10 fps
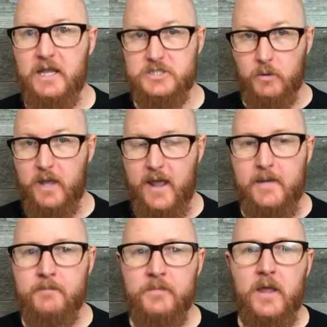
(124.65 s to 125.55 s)
It's okay.
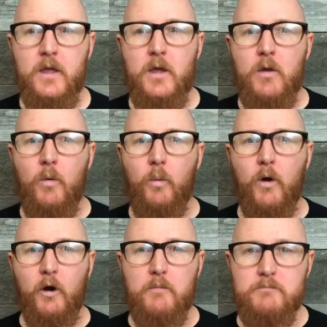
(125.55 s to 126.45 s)

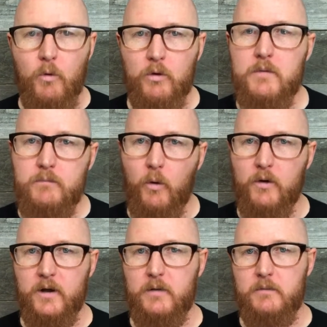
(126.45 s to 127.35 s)
What are more
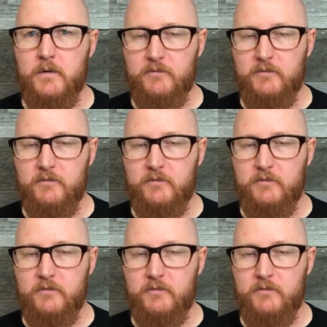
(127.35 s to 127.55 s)
important, in,